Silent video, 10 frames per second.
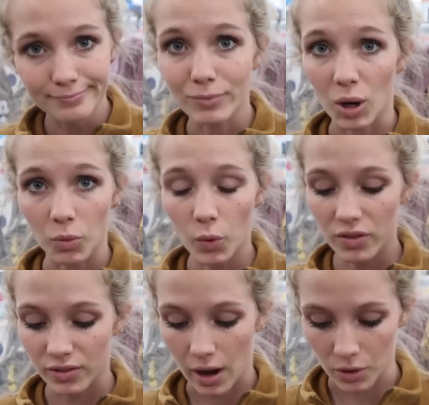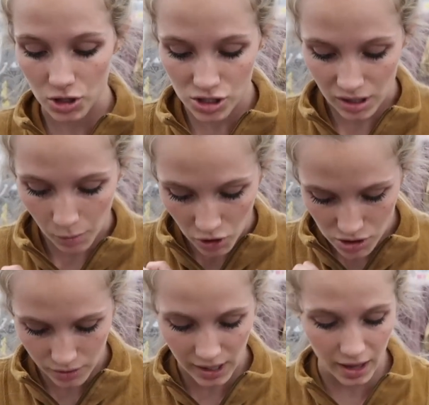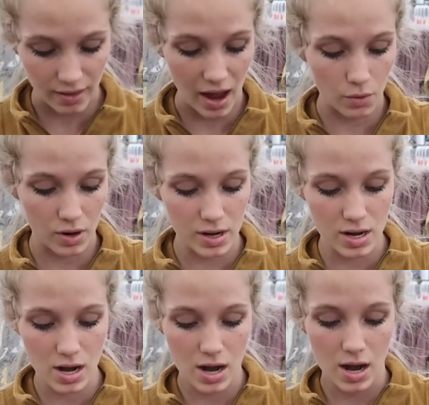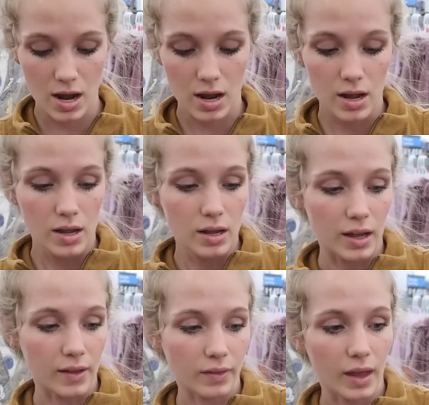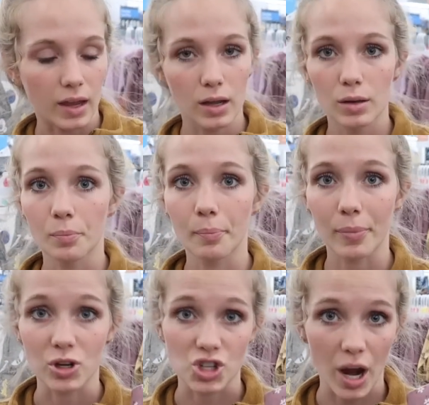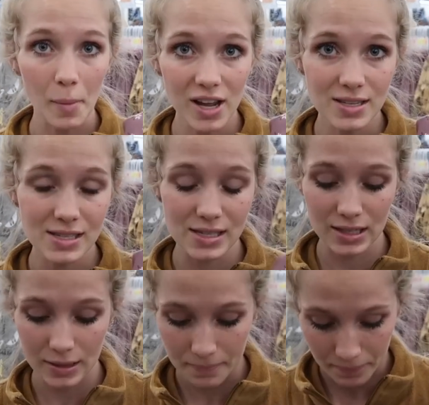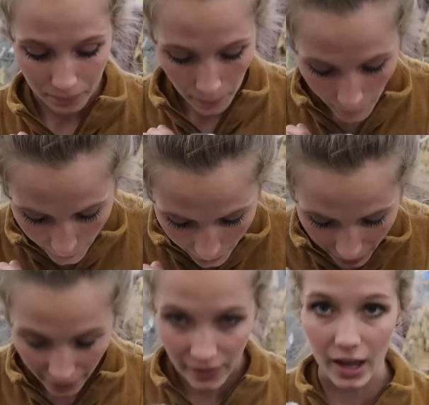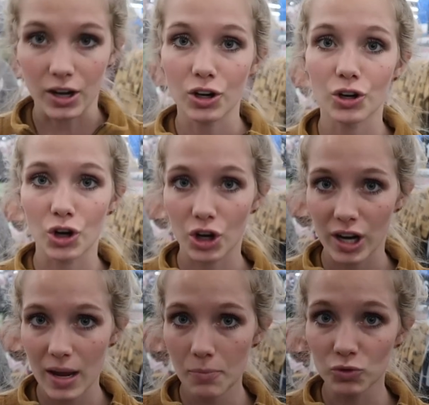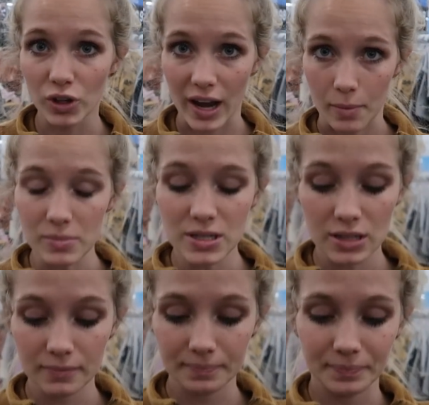purple with flowers. I'm also getting that one in like pajamas, and then cream ribbed